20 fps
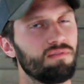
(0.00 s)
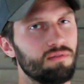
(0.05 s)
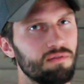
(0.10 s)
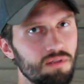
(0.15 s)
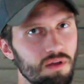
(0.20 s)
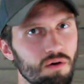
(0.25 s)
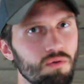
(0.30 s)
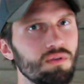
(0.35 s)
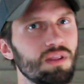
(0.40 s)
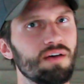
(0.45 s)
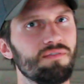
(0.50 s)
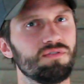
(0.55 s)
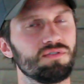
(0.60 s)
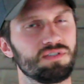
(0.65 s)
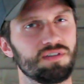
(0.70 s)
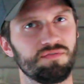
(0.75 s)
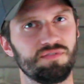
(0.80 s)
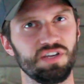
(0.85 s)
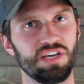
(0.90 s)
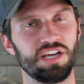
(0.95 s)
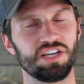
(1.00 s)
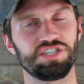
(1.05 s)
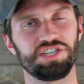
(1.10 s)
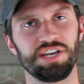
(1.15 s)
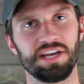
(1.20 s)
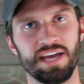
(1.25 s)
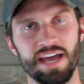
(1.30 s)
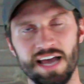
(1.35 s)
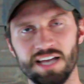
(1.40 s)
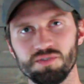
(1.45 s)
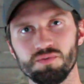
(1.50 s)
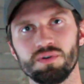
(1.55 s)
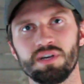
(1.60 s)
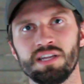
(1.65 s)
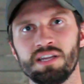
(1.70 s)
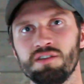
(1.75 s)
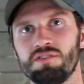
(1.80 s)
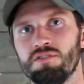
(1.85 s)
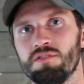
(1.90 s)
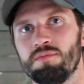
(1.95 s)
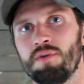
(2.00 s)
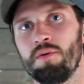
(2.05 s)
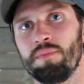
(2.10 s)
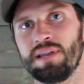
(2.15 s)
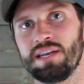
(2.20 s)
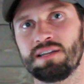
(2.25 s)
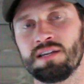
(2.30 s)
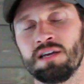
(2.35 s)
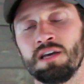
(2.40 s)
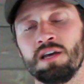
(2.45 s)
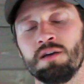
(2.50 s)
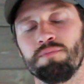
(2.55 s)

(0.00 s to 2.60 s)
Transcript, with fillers: low levels of DHEA, as we'll get into in a moment,